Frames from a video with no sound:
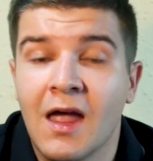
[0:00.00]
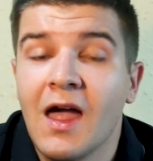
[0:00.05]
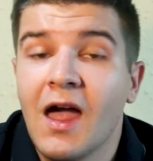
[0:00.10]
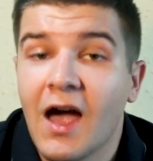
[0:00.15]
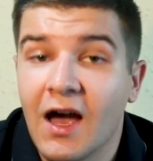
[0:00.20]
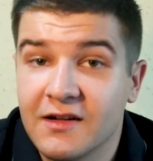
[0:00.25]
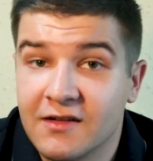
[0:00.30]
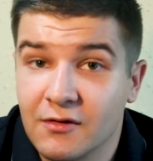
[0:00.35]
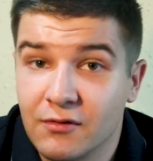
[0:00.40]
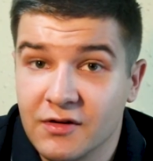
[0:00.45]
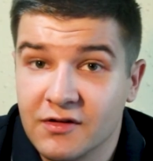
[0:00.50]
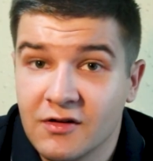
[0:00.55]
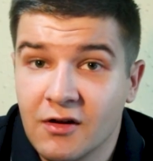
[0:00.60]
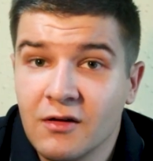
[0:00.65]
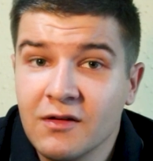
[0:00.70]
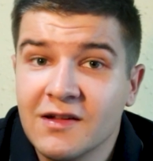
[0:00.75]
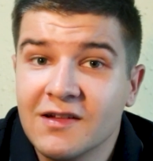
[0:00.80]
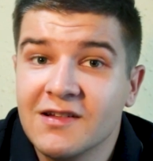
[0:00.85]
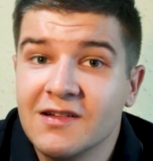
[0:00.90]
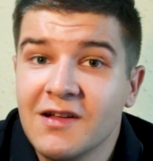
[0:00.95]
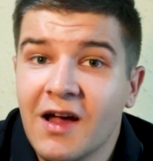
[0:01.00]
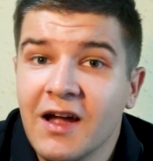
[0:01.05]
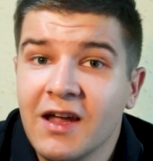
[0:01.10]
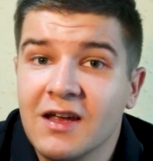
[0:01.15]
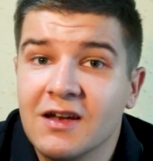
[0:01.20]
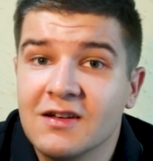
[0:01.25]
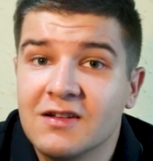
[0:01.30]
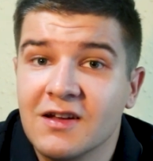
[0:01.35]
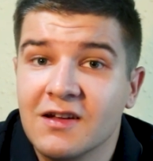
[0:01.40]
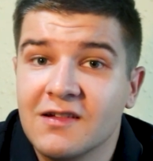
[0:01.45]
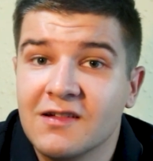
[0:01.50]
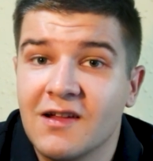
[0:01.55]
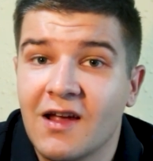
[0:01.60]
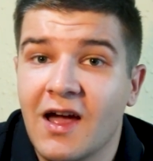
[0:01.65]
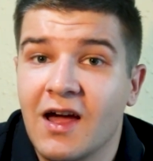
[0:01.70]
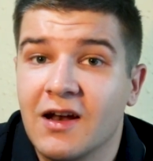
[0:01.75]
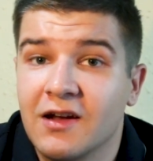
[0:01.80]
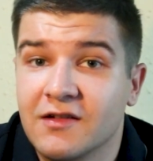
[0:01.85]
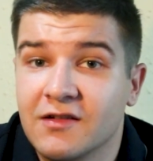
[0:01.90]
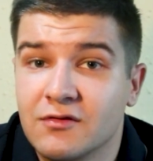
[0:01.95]
As a result, scientists
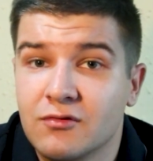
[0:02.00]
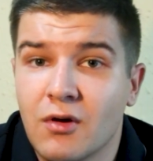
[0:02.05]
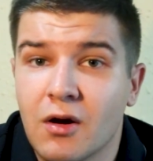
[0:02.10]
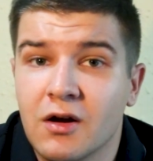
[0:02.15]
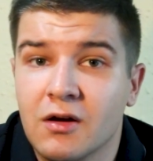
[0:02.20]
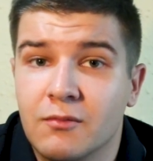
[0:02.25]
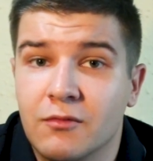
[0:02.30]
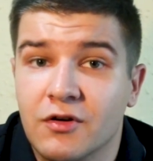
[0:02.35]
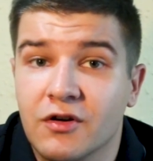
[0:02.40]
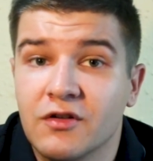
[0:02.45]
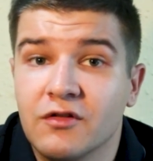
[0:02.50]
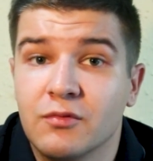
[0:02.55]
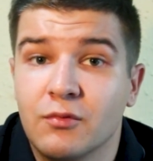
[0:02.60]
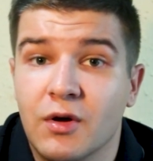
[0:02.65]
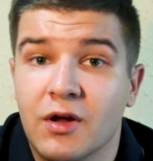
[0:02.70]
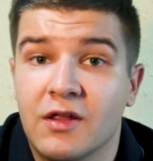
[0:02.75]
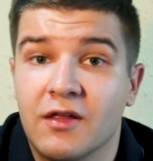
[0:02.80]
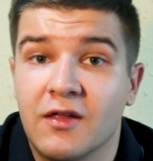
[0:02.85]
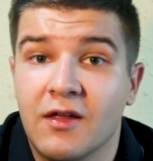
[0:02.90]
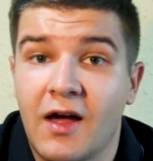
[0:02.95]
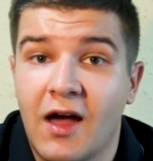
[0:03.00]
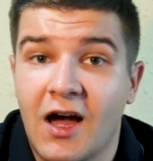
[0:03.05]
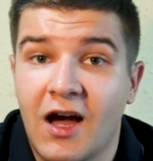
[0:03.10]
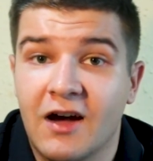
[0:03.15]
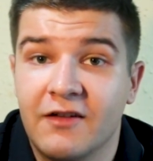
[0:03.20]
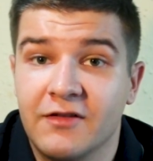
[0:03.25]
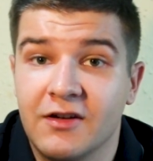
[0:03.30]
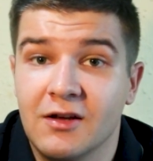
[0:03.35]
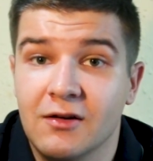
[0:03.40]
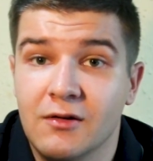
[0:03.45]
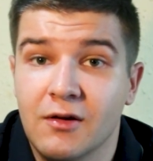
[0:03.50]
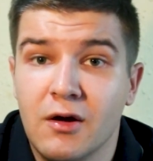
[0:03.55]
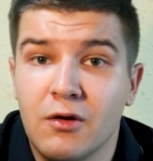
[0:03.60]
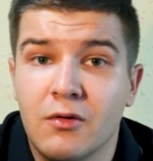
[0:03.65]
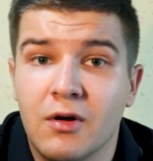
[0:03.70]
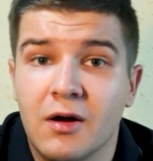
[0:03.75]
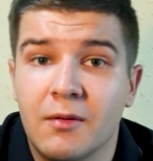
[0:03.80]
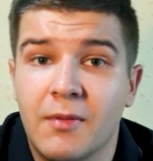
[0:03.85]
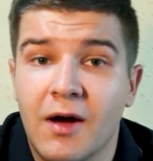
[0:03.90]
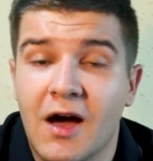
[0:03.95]
and astronomers, with Avi
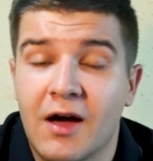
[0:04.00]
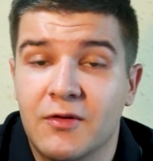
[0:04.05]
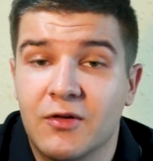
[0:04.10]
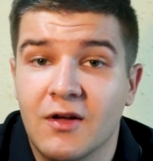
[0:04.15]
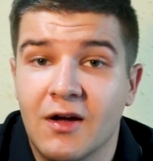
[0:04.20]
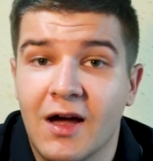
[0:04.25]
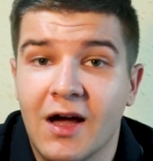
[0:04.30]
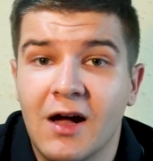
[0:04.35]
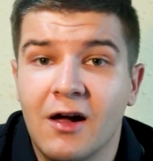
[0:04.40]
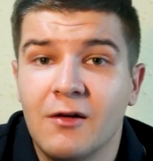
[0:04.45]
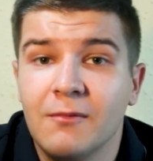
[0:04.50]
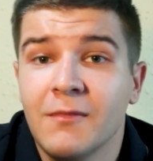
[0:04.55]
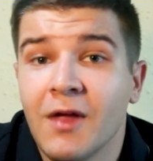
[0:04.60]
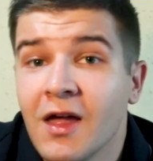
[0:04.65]
Loeb at the helm,